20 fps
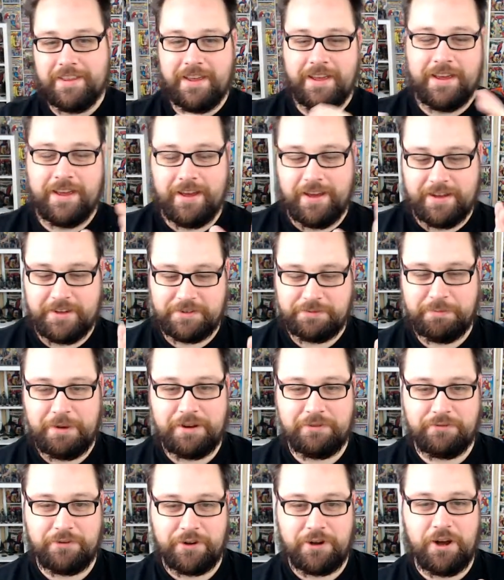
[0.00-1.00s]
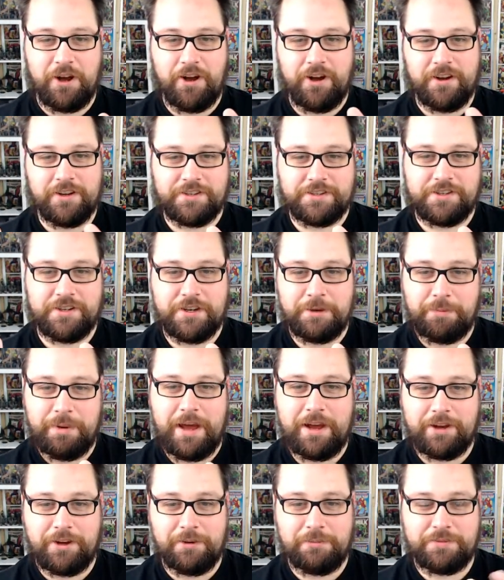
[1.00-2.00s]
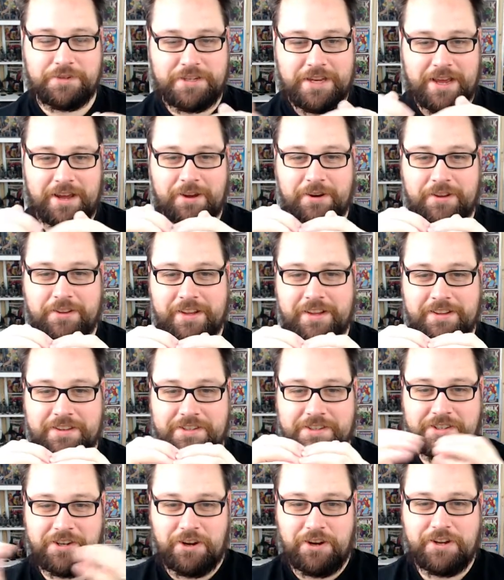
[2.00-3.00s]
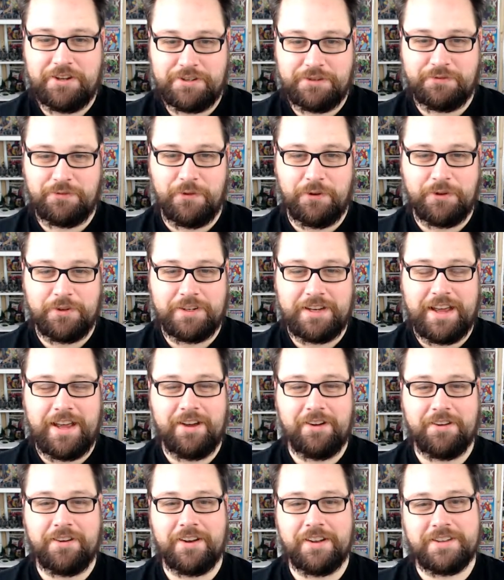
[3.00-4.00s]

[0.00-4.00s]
It's meant for cars, and the back comes down and then the sides fall down,